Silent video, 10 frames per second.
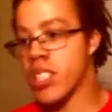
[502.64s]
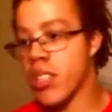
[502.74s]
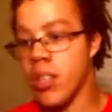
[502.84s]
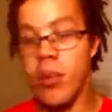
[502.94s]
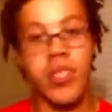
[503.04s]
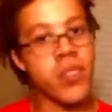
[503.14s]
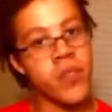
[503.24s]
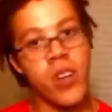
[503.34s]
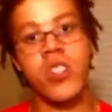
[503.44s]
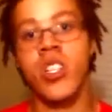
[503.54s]
We showed up, it was the
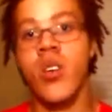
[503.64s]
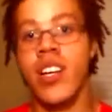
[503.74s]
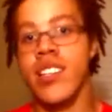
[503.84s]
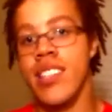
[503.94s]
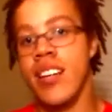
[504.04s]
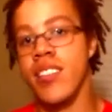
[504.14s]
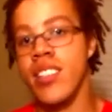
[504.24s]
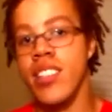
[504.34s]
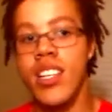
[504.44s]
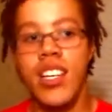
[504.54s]
first showing at
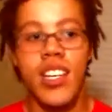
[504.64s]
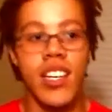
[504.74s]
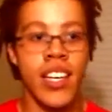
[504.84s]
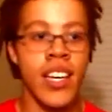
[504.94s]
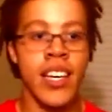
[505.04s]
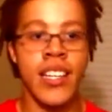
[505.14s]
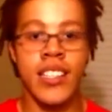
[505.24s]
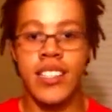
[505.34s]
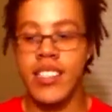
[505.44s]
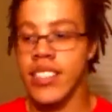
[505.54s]
7,
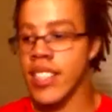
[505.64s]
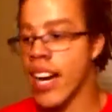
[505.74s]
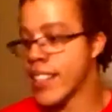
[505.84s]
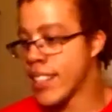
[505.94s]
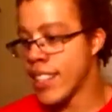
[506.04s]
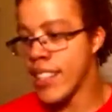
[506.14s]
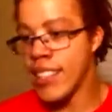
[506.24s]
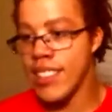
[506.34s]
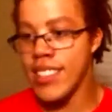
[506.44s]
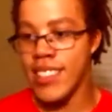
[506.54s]
and got
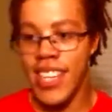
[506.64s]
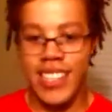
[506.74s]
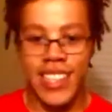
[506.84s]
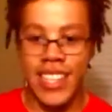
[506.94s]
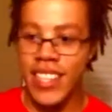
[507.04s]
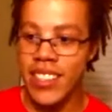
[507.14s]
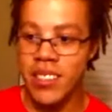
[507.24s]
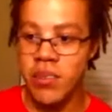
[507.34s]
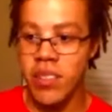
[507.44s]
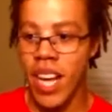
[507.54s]
there and sat
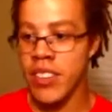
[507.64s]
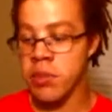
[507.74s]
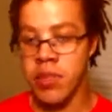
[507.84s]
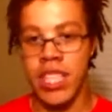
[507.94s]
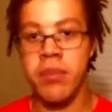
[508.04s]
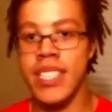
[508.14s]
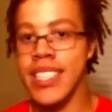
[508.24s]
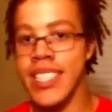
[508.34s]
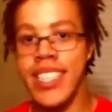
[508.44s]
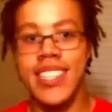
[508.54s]
down. I was playing my
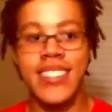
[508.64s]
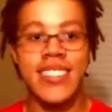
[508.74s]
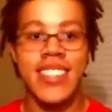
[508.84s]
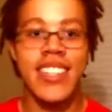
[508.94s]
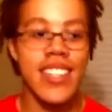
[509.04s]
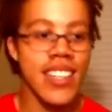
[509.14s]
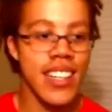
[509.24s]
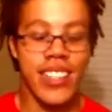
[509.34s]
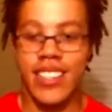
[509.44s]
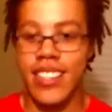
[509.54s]
DS,
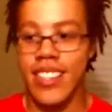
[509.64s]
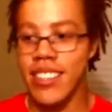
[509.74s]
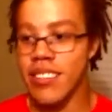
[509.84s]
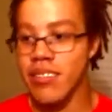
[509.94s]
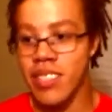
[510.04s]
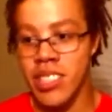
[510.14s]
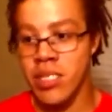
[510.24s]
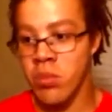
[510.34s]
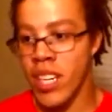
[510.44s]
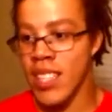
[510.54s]
and we
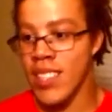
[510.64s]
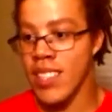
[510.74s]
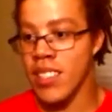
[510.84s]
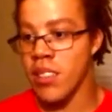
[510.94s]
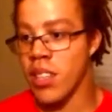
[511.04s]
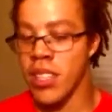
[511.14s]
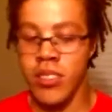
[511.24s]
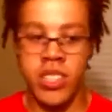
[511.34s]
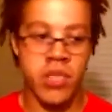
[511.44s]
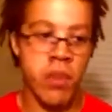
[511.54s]
just waited, and
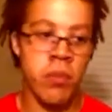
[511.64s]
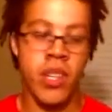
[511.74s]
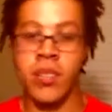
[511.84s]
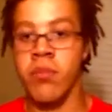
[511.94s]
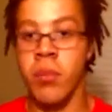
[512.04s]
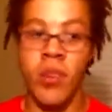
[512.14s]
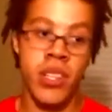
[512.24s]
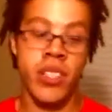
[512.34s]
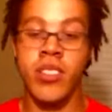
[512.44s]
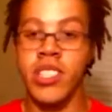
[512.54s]
Christian, my
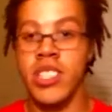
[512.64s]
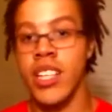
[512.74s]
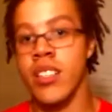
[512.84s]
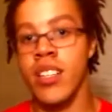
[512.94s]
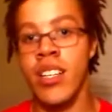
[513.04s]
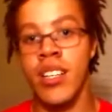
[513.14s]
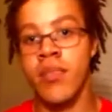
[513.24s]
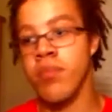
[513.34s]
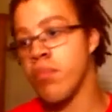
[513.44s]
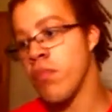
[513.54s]
brother Christian had
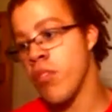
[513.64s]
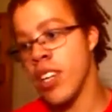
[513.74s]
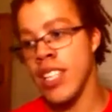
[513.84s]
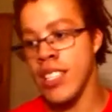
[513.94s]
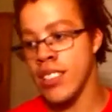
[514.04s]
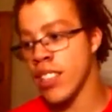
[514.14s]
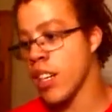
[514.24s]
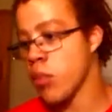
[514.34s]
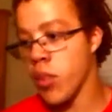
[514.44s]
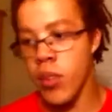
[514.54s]
a friend of his
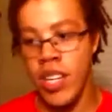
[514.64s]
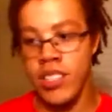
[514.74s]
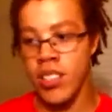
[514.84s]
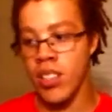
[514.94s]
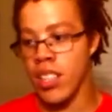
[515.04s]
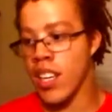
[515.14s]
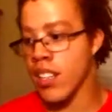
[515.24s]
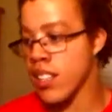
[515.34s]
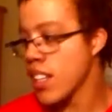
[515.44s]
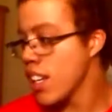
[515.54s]
come, and we watched it all
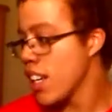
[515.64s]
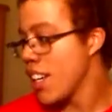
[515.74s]
together.